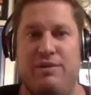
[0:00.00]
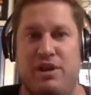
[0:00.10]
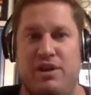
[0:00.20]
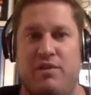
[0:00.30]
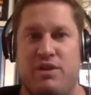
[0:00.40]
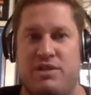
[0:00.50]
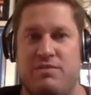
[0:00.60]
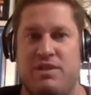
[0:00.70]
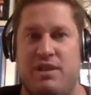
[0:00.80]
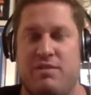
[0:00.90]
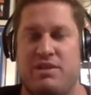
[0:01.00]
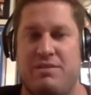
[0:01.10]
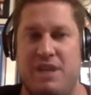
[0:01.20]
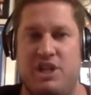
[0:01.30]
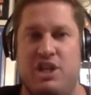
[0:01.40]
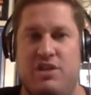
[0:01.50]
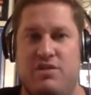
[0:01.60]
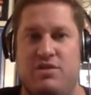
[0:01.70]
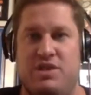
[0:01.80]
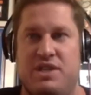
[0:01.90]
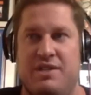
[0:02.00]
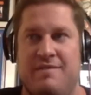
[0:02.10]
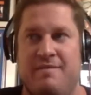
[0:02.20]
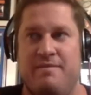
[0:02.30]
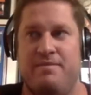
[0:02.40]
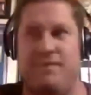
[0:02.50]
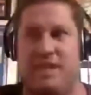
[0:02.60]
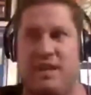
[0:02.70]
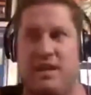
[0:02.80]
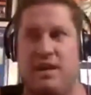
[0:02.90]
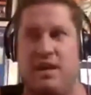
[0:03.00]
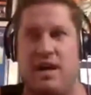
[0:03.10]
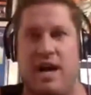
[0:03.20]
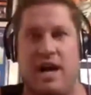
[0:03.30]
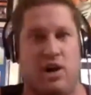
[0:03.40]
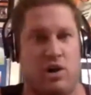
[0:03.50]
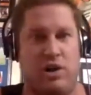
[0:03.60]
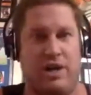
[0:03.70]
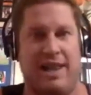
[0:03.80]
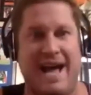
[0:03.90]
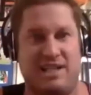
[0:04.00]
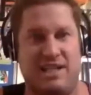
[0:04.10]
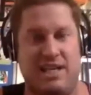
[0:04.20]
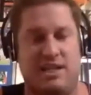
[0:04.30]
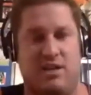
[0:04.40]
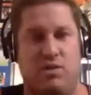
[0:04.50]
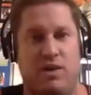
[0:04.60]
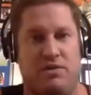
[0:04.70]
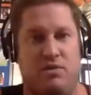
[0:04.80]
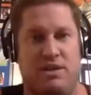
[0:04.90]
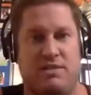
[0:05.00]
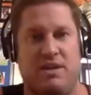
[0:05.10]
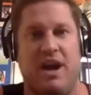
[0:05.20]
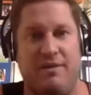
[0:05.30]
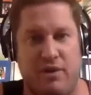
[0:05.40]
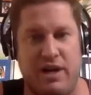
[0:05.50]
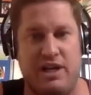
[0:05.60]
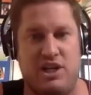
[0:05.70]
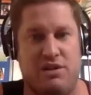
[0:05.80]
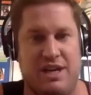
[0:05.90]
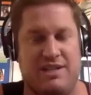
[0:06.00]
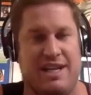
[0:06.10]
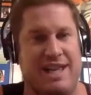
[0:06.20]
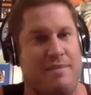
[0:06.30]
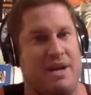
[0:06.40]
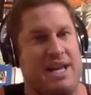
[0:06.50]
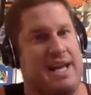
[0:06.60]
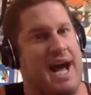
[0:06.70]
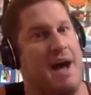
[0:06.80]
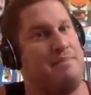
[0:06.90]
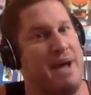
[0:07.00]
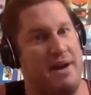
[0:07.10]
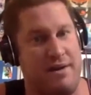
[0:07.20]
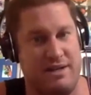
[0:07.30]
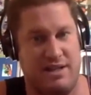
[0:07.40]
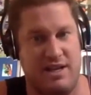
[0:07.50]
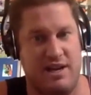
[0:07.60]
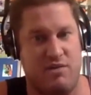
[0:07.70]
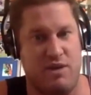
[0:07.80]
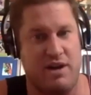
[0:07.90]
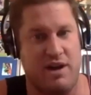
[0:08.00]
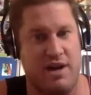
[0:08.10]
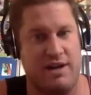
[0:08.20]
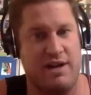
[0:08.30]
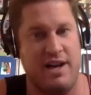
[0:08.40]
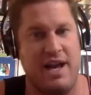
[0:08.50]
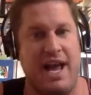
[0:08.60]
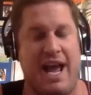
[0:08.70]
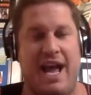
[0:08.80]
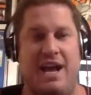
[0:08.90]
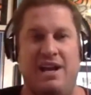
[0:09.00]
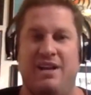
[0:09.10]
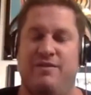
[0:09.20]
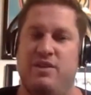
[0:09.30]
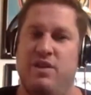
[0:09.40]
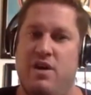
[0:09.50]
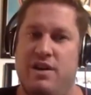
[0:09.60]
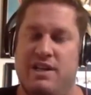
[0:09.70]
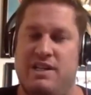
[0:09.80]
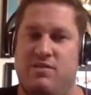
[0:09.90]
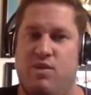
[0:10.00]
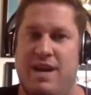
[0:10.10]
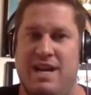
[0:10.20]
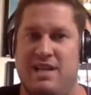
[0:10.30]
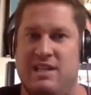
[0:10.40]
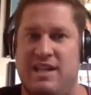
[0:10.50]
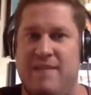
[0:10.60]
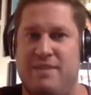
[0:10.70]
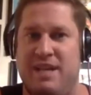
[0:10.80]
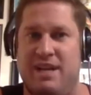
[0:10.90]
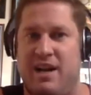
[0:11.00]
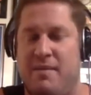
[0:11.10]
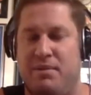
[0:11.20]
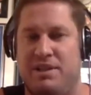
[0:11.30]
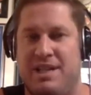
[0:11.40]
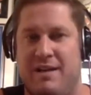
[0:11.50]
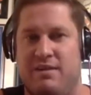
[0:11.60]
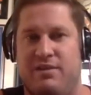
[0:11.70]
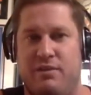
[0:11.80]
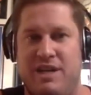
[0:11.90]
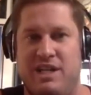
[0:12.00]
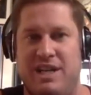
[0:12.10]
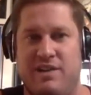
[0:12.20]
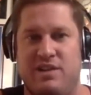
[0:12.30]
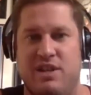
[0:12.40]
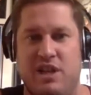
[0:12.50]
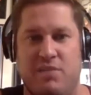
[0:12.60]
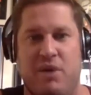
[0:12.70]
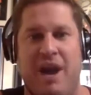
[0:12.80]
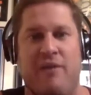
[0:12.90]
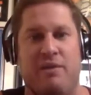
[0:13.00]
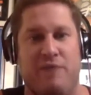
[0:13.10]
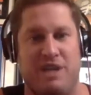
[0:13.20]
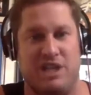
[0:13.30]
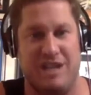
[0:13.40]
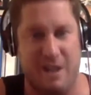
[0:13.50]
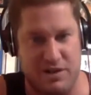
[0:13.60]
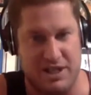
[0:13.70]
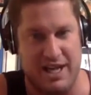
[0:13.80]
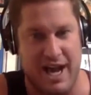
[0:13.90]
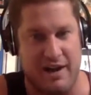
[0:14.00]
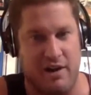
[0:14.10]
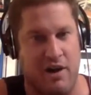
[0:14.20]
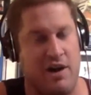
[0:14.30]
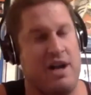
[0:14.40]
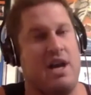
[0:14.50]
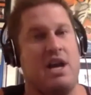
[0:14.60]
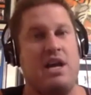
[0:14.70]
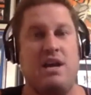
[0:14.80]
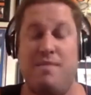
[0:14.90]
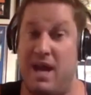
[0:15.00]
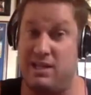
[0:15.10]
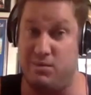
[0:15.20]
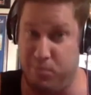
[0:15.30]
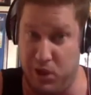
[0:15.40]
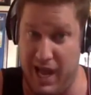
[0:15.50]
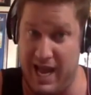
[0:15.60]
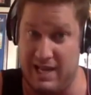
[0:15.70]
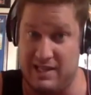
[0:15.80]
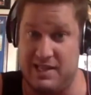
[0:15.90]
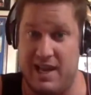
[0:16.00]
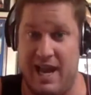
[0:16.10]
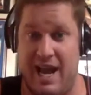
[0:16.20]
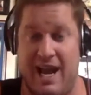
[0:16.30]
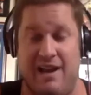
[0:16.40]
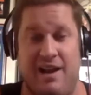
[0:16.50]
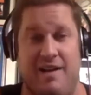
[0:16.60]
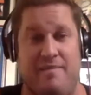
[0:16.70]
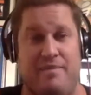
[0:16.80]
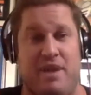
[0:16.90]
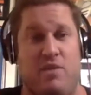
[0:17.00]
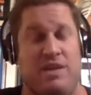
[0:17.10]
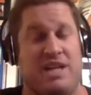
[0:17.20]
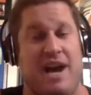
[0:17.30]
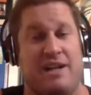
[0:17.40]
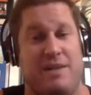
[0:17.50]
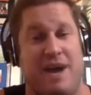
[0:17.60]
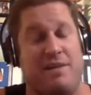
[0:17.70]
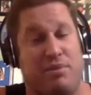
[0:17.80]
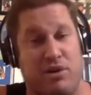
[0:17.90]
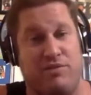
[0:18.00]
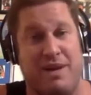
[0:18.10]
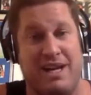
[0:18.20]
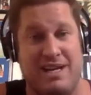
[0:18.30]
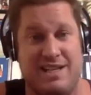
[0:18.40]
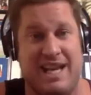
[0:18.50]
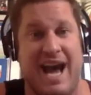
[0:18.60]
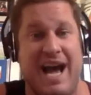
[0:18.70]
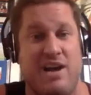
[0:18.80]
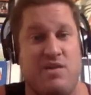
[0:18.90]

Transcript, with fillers: with you. There were some there were some issues early last season with with some coverage and things like that, but he got better as the year went on. And if you noticed when he stepped in a couple of times for Reggie Nelson the year prior when Reggie Nelson got hurt, he made some plays and we talked about improvement. He's a guy who